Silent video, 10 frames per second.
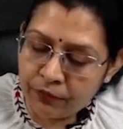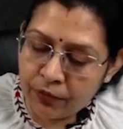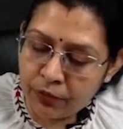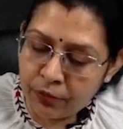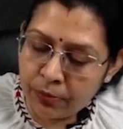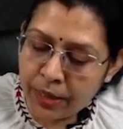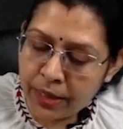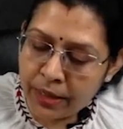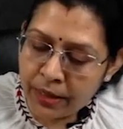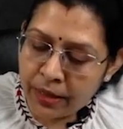followed
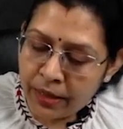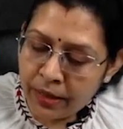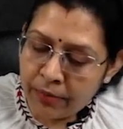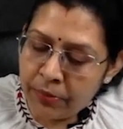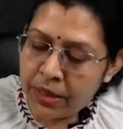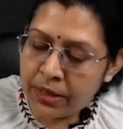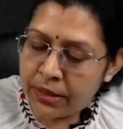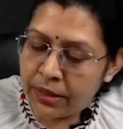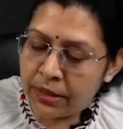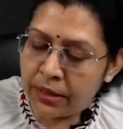by
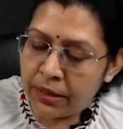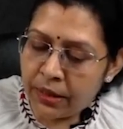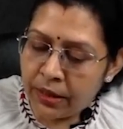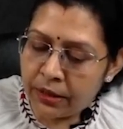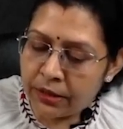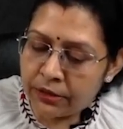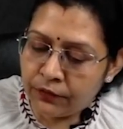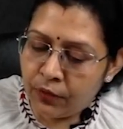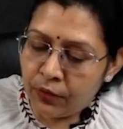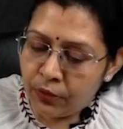median, it is
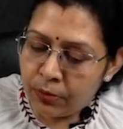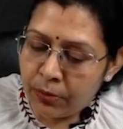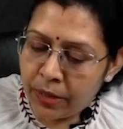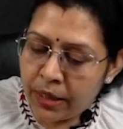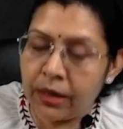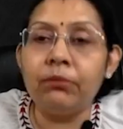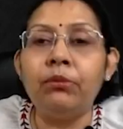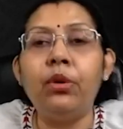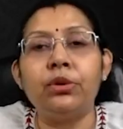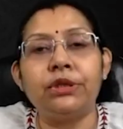followed by
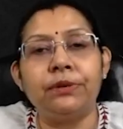mode.